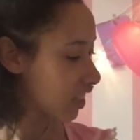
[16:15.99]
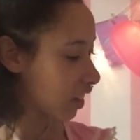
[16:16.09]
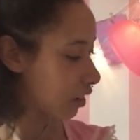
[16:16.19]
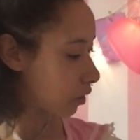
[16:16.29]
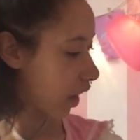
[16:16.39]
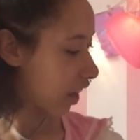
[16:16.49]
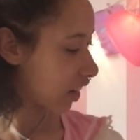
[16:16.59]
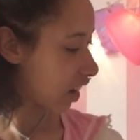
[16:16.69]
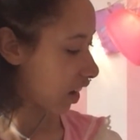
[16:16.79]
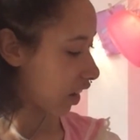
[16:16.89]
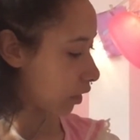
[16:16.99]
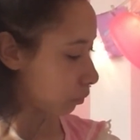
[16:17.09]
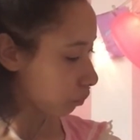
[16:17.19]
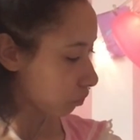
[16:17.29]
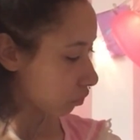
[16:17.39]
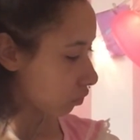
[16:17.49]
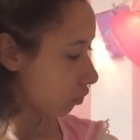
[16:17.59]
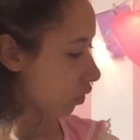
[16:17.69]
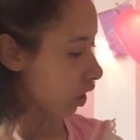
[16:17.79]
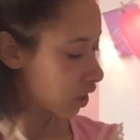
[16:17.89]
So at night,
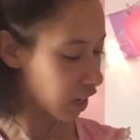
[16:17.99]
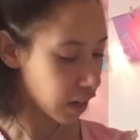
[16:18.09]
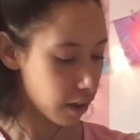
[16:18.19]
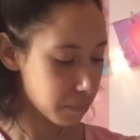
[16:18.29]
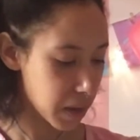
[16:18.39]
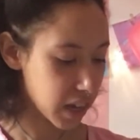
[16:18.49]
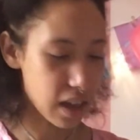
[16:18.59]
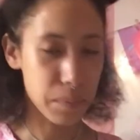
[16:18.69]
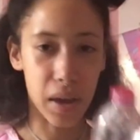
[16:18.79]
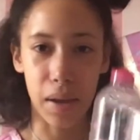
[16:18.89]
to take off makeup,